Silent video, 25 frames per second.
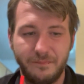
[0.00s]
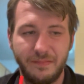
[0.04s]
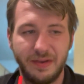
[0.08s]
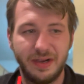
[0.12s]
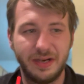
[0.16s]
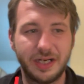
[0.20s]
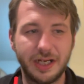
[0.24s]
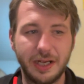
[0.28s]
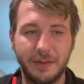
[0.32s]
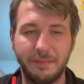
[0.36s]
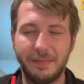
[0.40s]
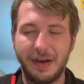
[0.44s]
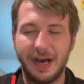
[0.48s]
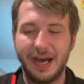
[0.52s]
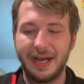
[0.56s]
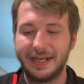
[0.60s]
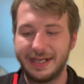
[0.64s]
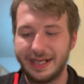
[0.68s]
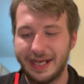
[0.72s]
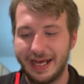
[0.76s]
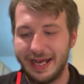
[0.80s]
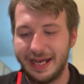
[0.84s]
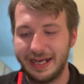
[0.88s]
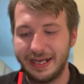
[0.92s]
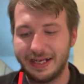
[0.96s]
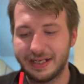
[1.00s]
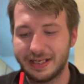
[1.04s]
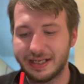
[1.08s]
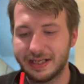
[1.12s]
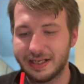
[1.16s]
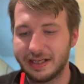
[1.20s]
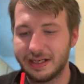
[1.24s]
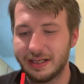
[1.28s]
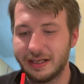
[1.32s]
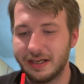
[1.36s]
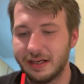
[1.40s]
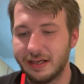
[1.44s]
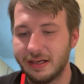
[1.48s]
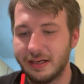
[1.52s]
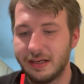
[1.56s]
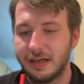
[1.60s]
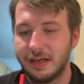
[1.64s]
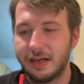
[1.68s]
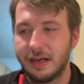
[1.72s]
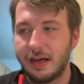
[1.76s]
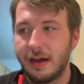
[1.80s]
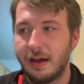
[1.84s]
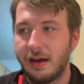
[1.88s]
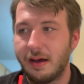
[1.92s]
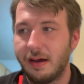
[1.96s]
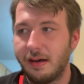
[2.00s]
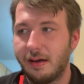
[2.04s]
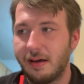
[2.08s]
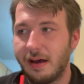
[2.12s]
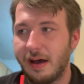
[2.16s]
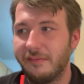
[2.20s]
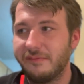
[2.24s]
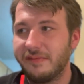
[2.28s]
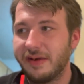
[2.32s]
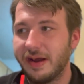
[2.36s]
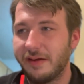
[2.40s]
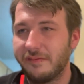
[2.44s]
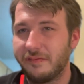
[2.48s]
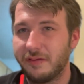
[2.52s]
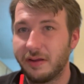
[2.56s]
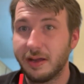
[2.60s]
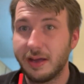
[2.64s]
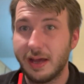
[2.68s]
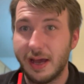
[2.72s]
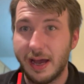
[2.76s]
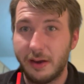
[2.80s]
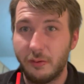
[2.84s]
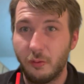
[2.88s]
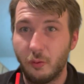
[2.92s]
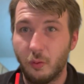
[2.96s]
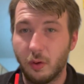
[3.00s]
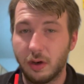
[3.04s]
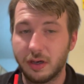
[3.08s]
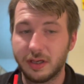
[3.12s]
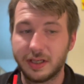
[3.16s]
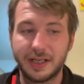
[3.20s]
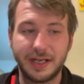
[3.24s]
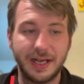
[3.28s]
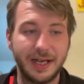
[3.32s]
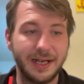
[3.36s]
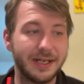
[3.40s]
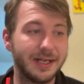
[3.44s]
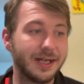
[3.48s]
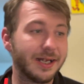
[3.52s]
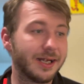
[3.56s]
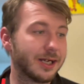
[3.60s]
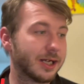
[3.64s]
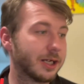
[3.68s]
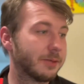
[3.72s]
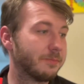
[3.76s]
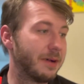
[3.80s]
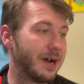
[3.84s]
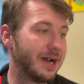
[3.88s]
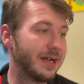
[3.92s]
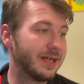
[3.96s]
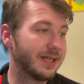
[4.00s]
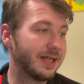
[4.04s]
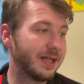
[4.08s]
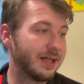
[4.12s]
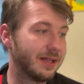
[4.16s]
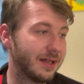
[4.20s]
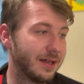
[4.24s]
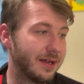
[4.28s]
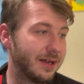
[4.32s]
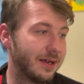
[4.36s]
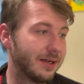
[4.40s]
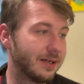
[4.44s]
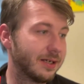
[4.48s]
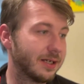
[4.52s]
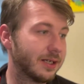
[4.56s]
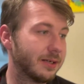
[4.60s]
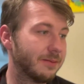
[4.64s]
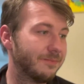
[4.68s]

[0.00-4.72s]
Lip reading: to my taste. I've definitely had worse tasting spicy things,